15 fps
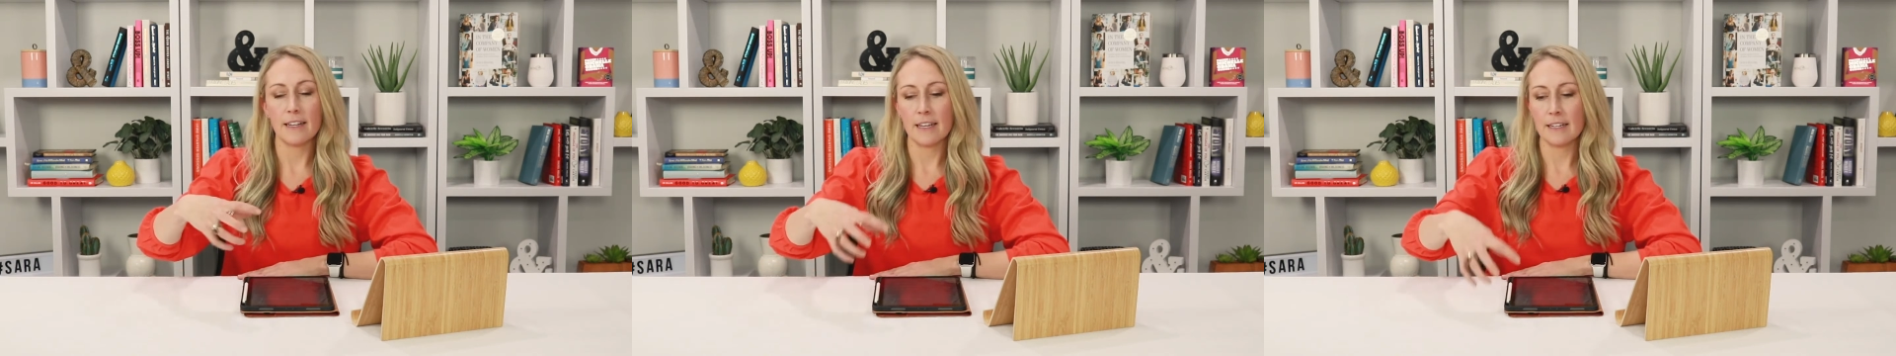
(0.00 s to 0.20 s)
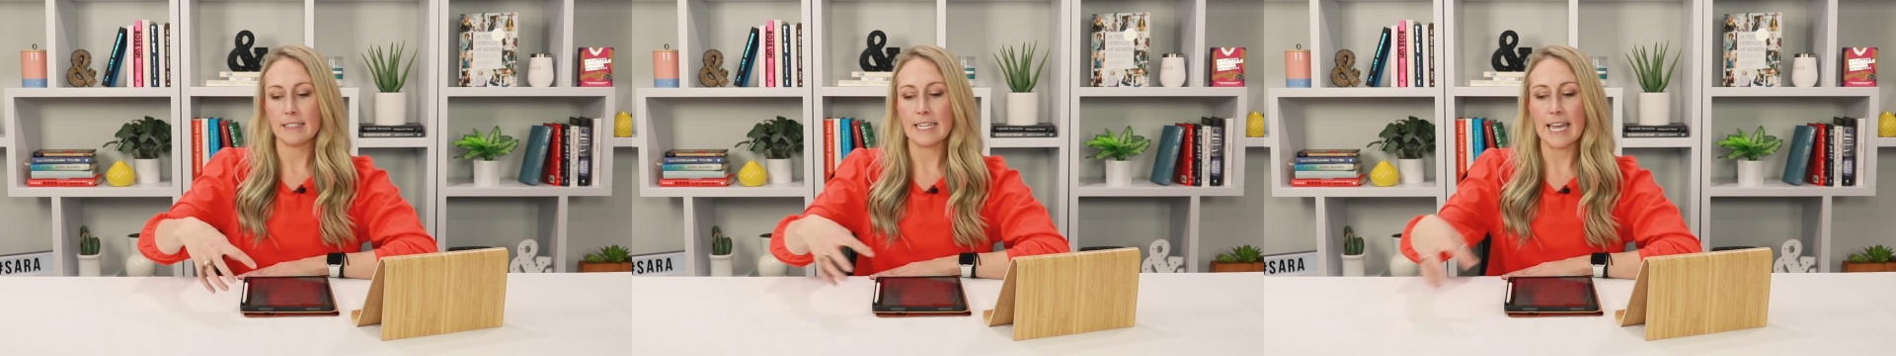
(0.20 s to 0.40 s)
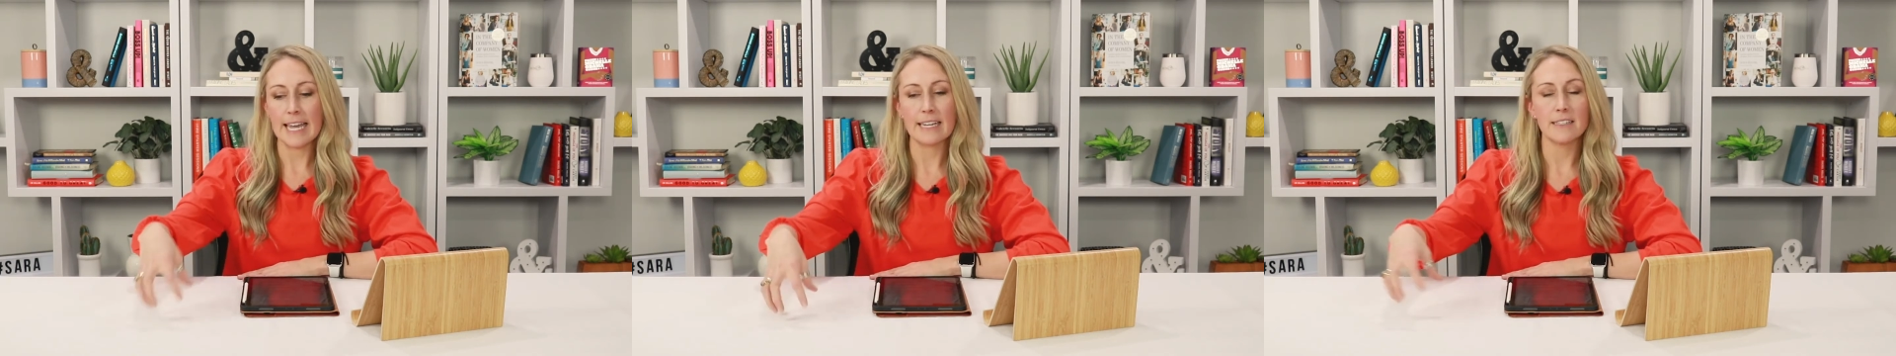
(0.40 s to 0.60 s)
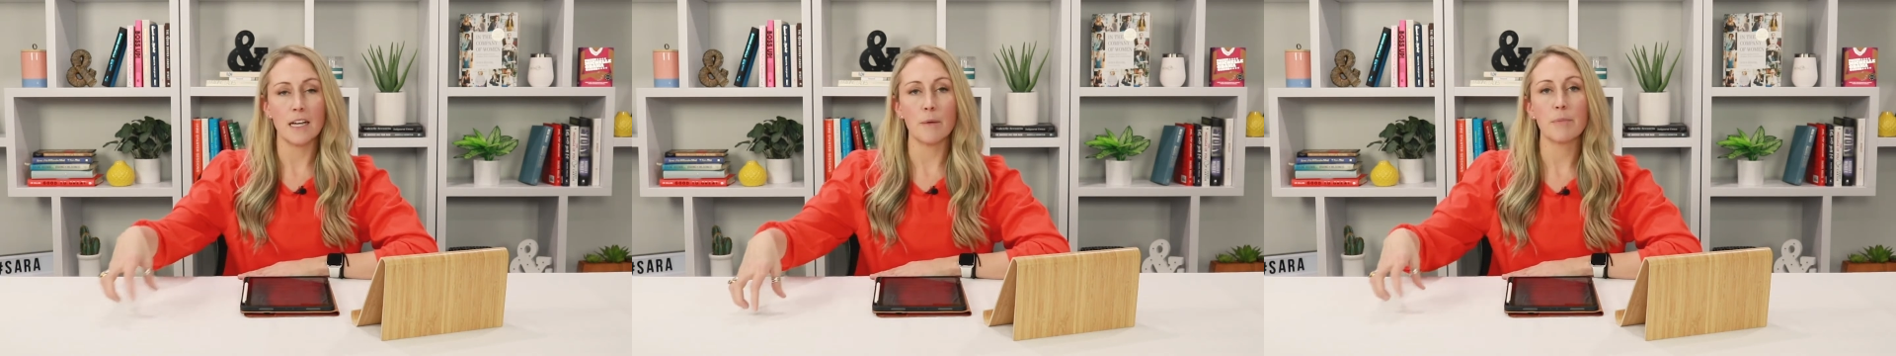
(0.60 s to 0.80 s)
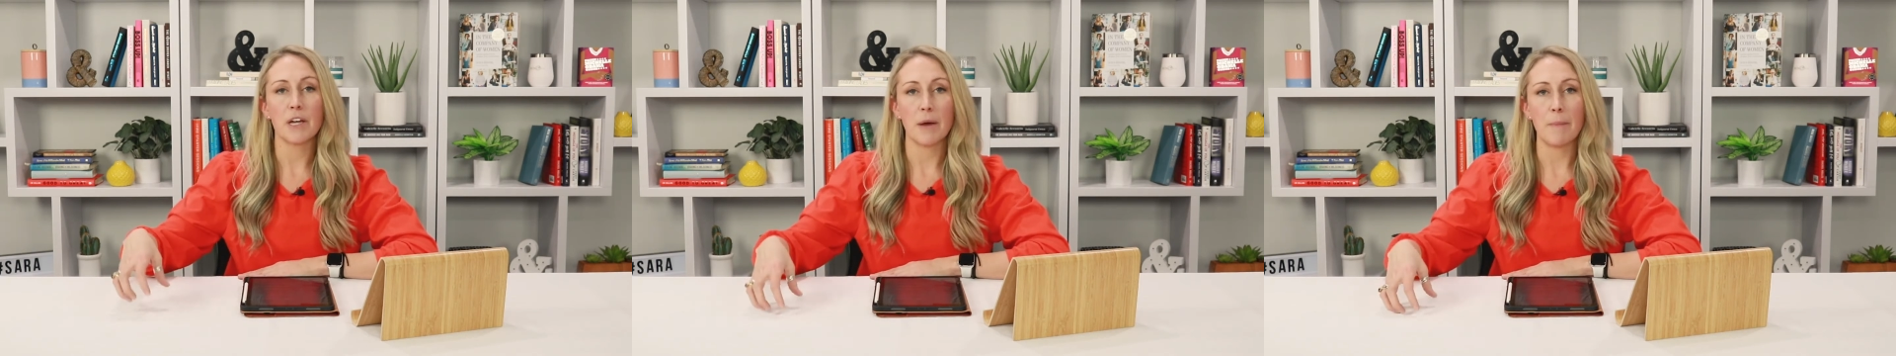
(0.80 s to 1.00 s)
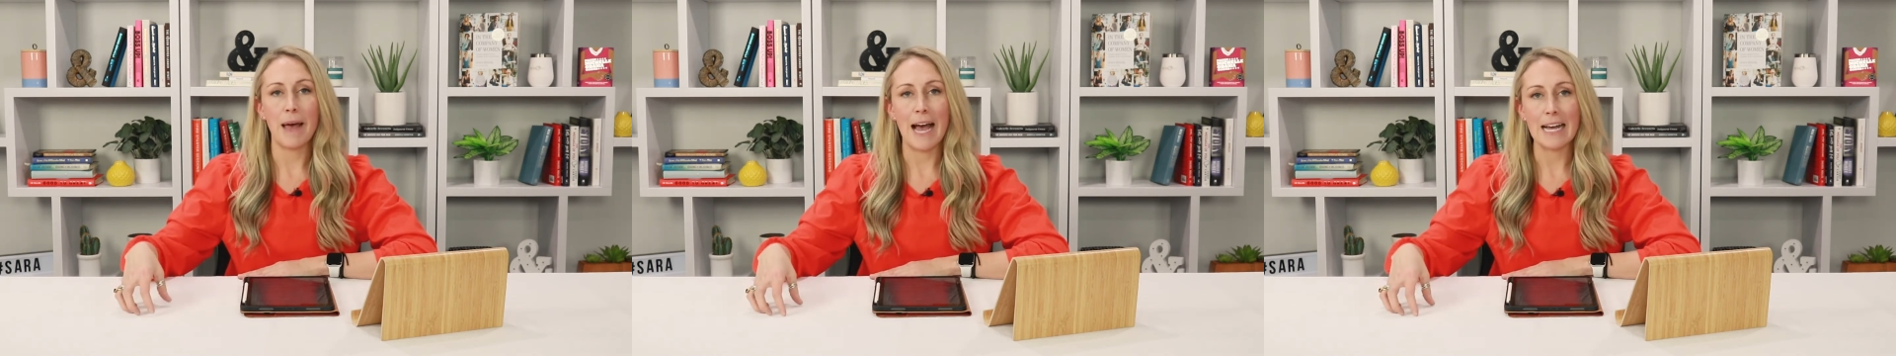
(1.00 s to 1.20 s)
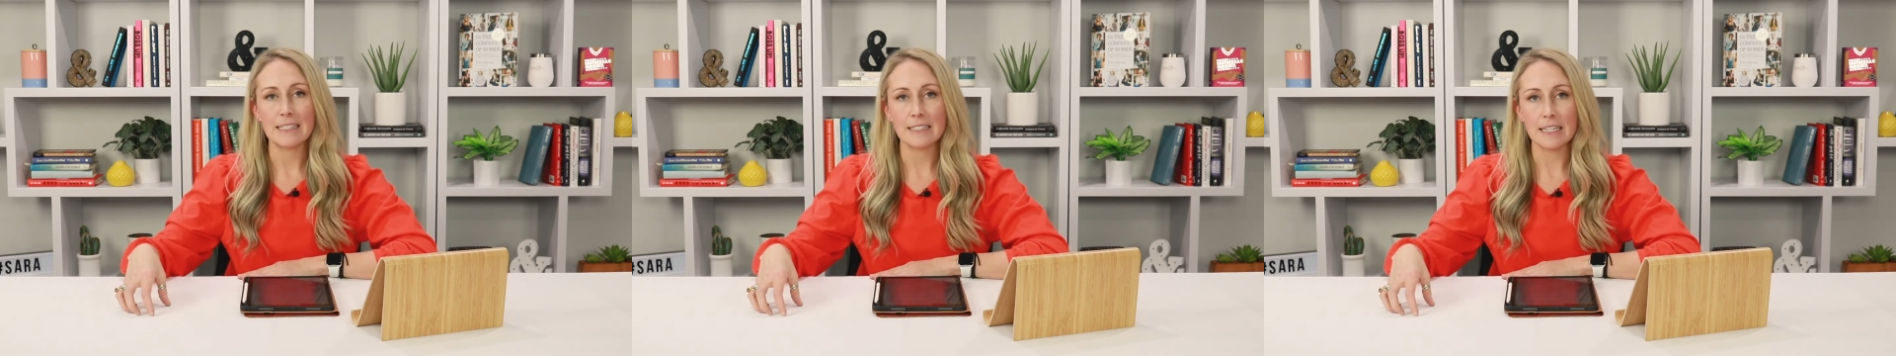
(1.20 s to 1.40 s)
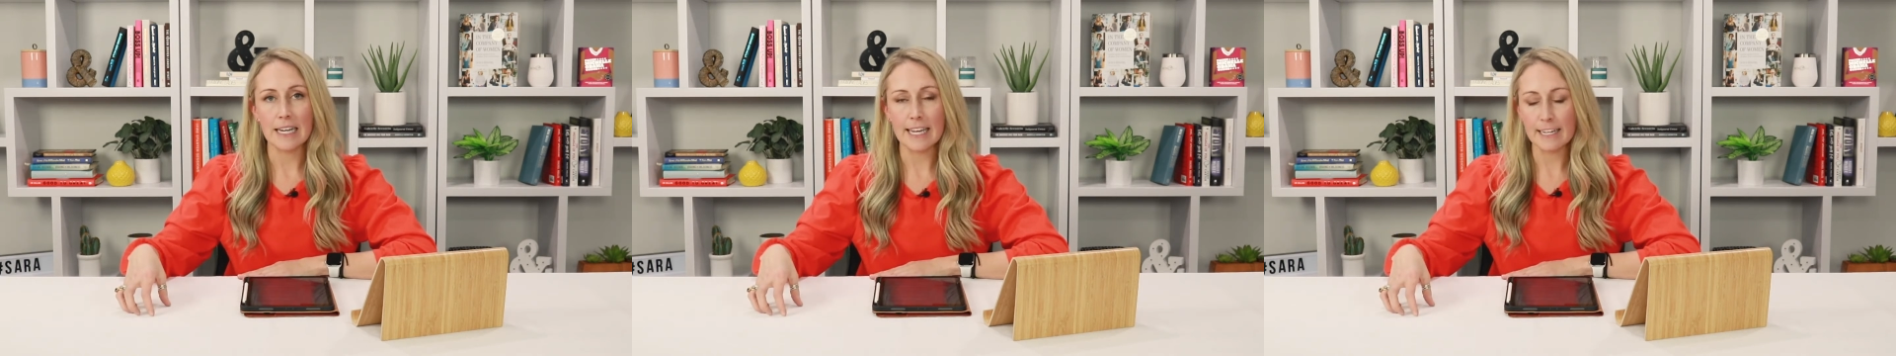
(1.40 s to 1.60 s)
that takes up
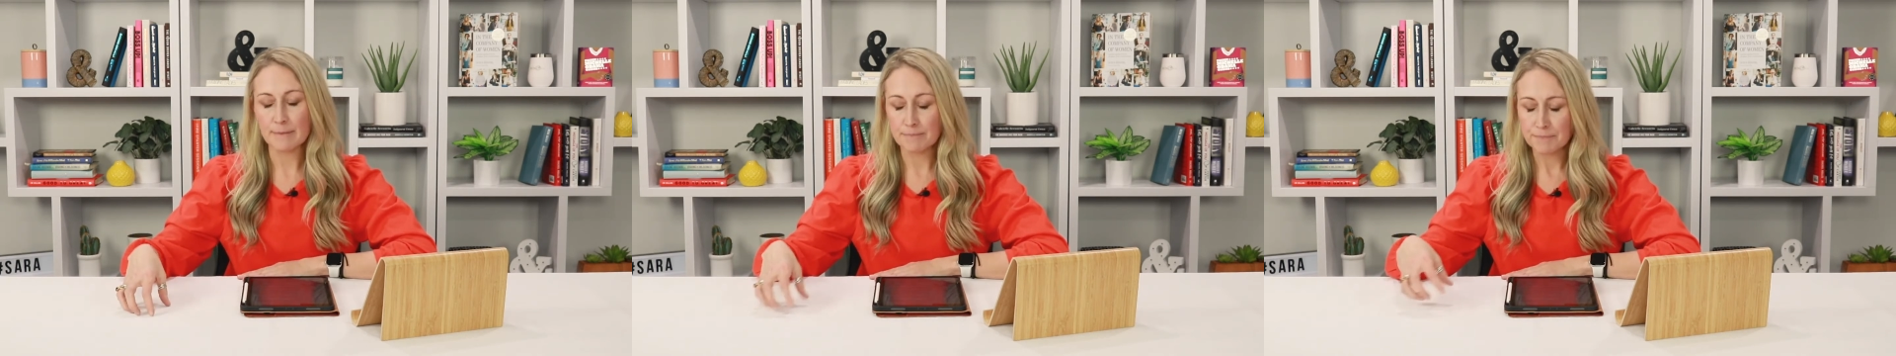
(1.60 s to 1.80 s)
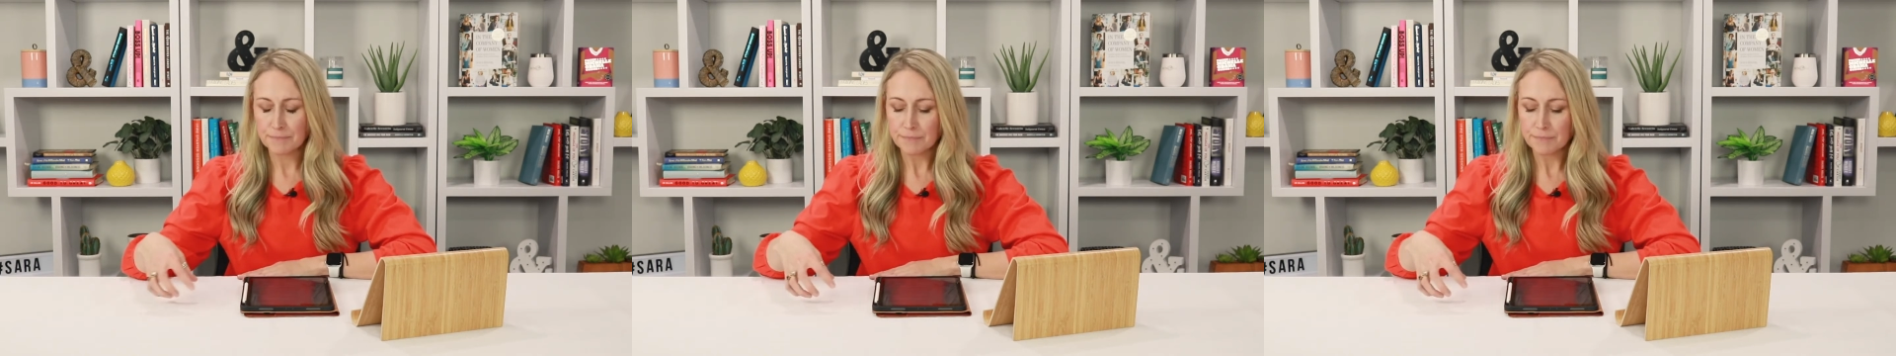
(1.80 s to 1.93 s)
capacity